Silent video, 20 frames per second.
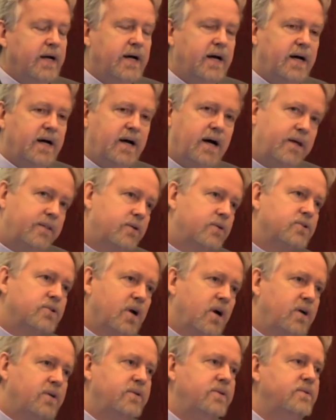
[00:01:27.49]
Uh, others
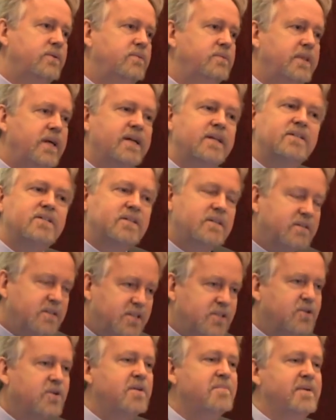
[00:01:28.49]
argue that it's
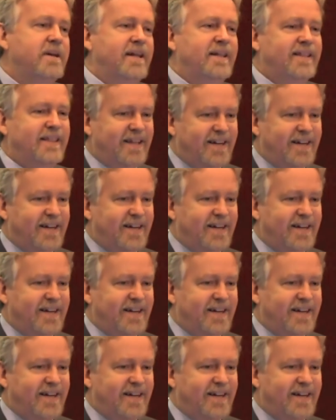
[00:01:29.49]
discriminate,